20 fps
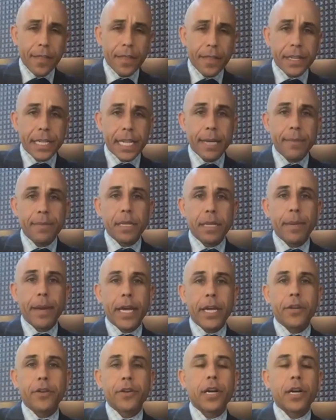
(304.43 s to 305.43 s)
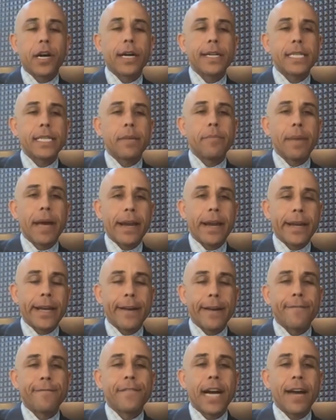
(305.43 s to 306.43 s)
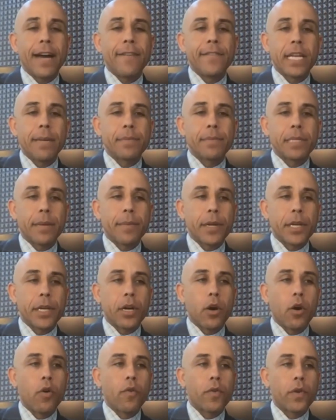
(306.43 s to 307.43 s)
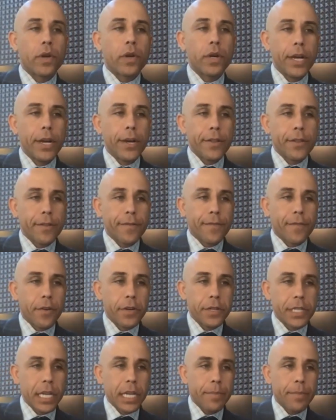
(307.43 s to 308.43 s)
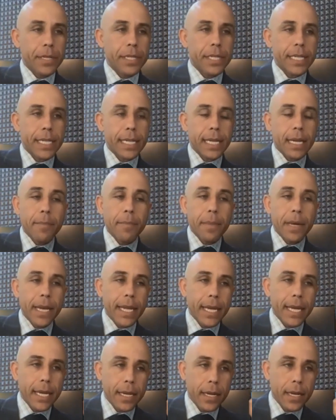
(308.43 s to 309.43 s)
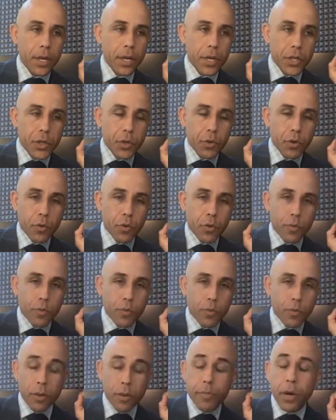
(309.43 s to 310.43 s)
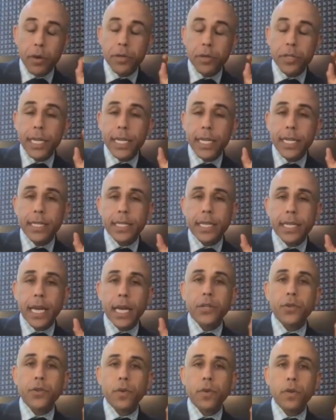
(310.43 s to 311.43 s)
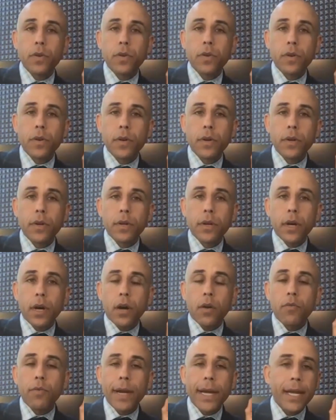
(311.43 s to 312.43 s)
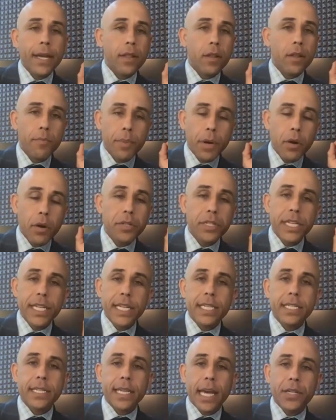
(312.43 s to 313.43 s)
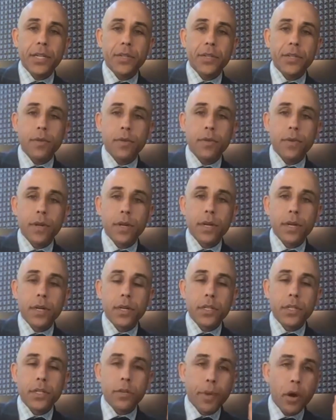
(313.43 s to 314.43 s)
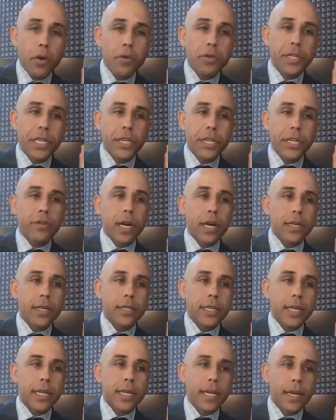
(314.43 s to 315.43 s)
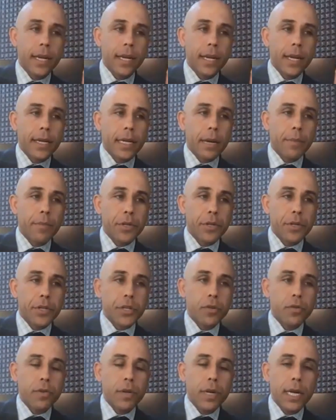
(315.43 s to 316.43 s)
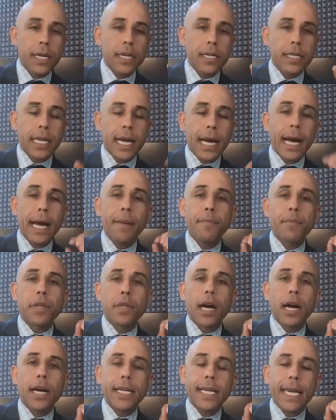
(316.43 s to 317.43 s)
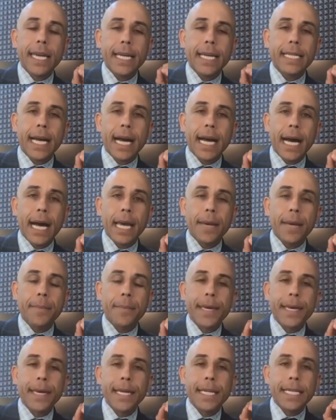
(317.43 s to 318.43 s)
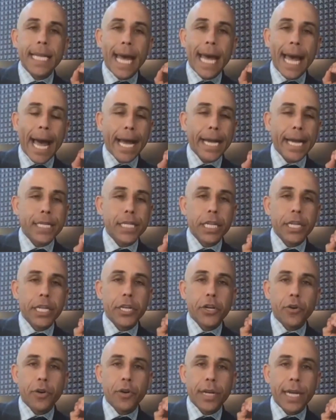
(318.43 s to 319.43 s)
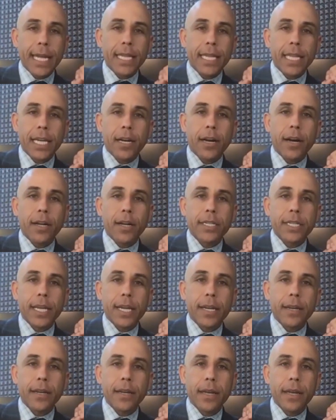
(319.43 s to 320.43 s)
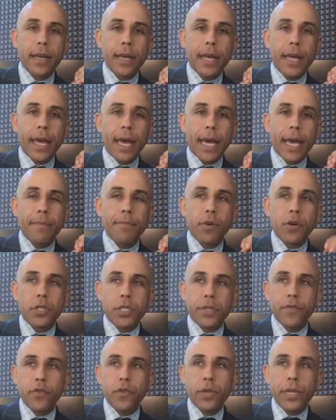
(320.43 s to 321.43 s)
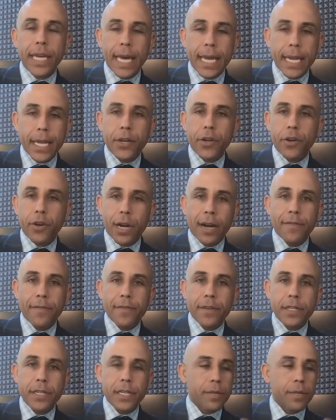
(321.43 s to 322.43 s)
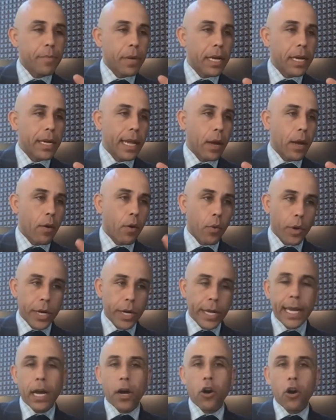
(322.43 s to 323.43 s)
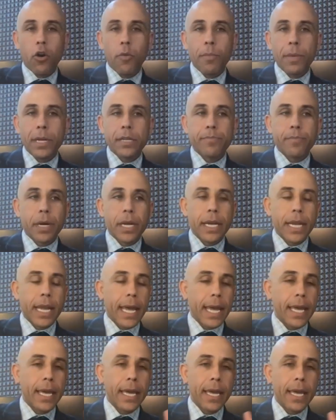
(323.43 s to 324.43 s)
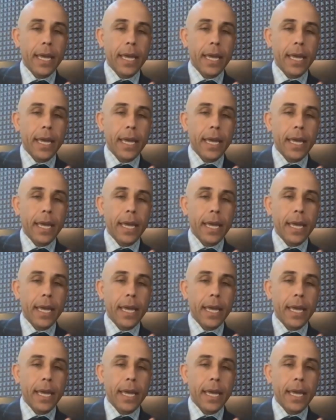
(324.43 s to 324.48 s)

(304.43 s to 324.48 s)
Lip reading: the tips to making your content matter, I got 5 tips I'm going to go over. The first tip is committing to a regular posting schedule. A regular posting schedule to posting your content. Number 2, time blocking time to actually create the content. And most of you get into your office, it's Monday, or working at home and it's Monday,